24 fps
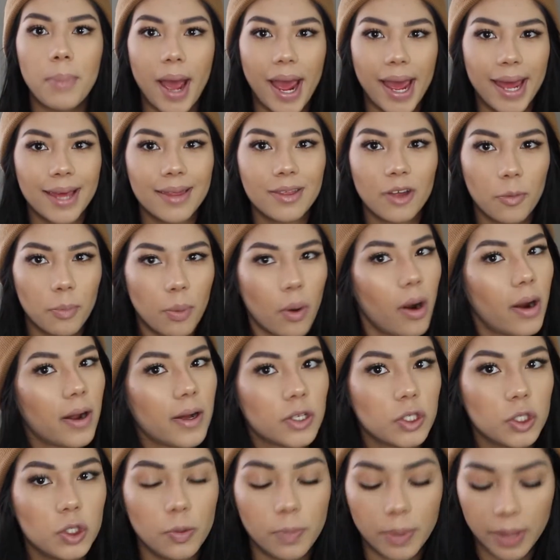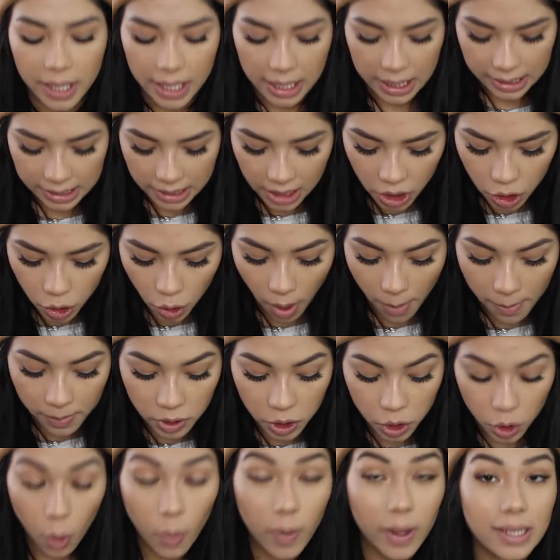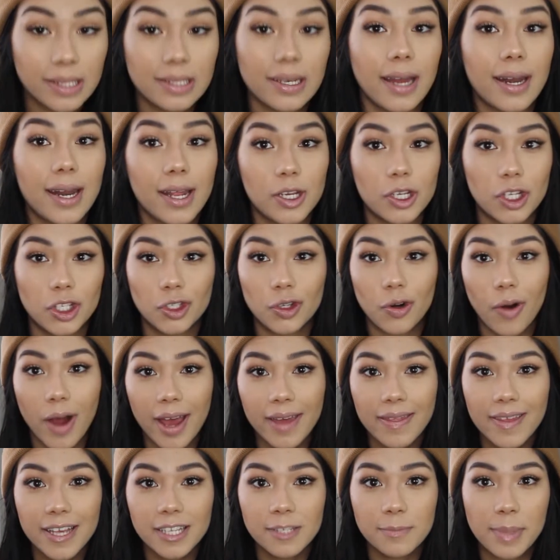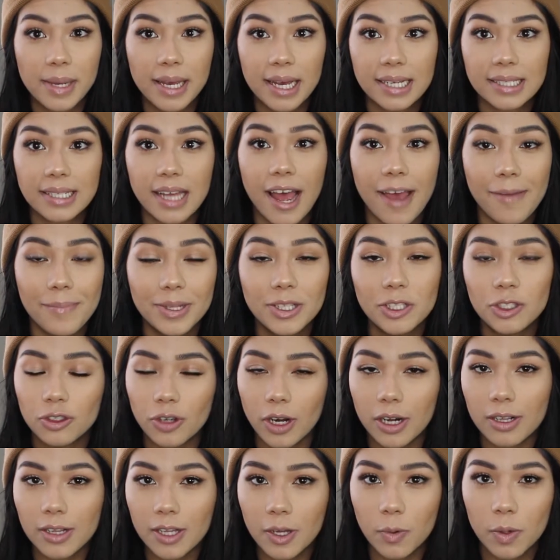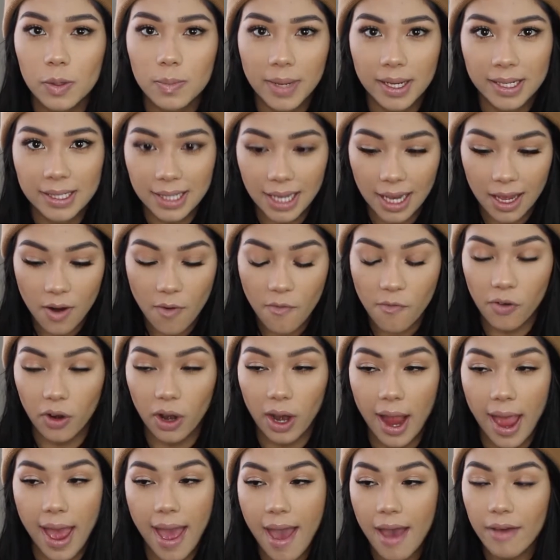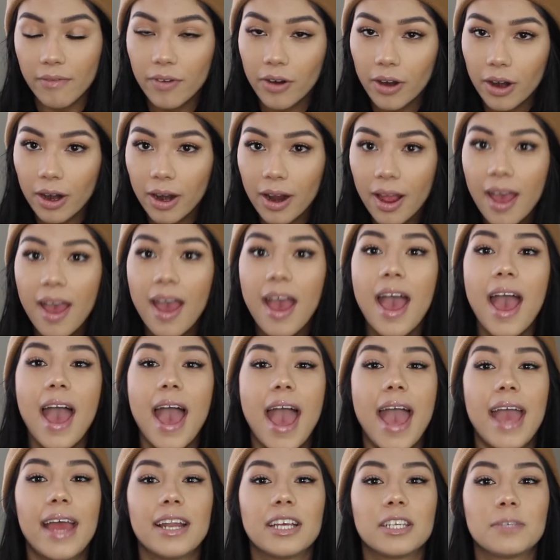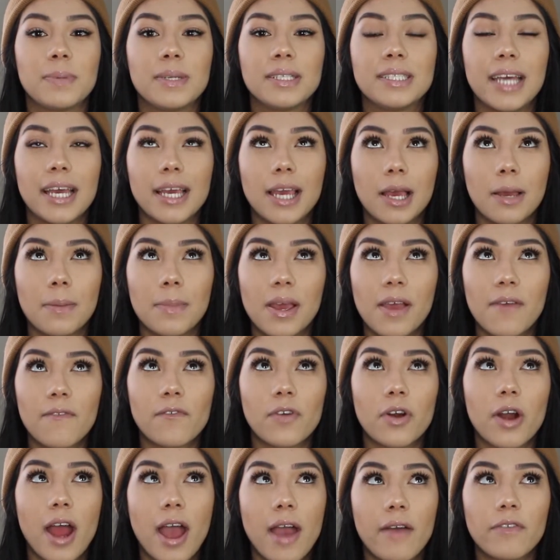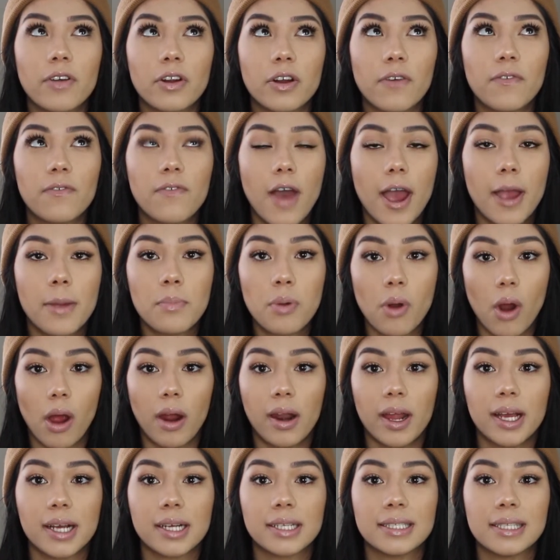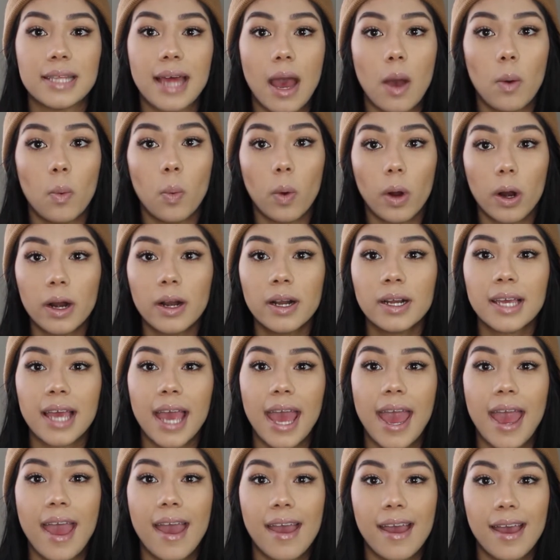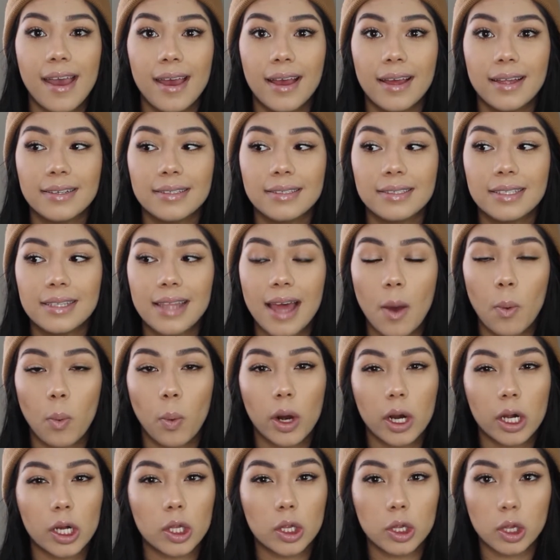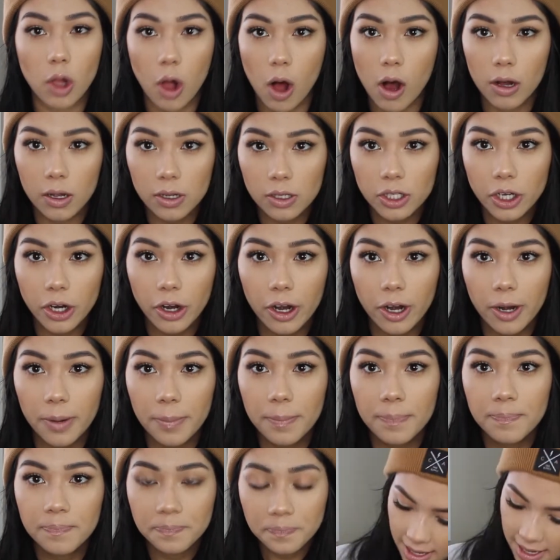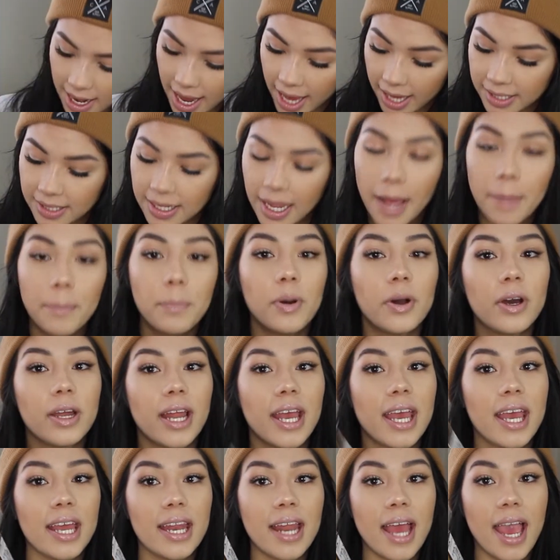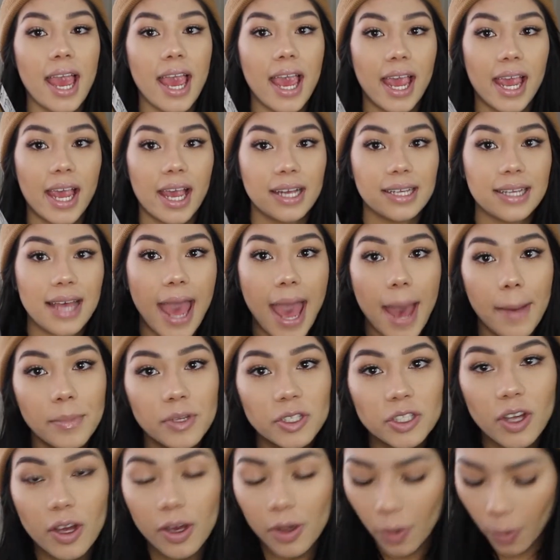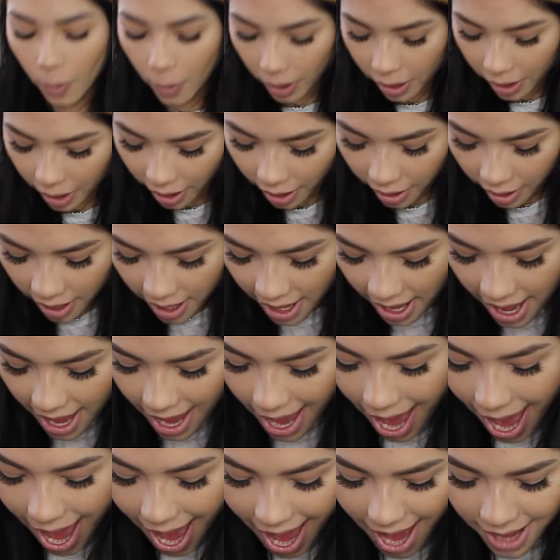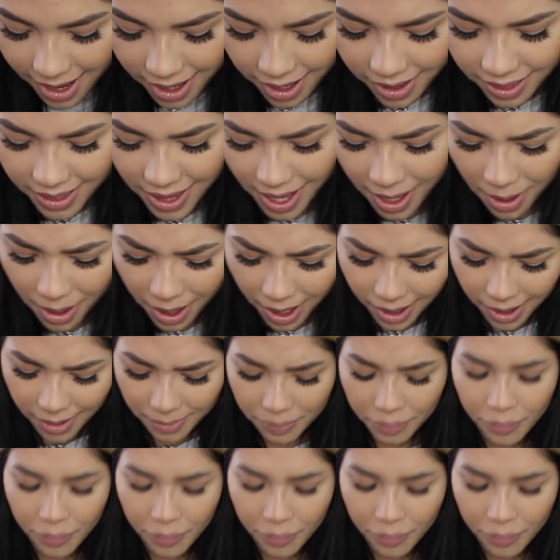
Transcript: buying their products super easy, so I'm so excited to try this because I've been struggling with my skin forever and it's been taking me forever to find products that work and that work long term. Next, I put in a Amazon order and they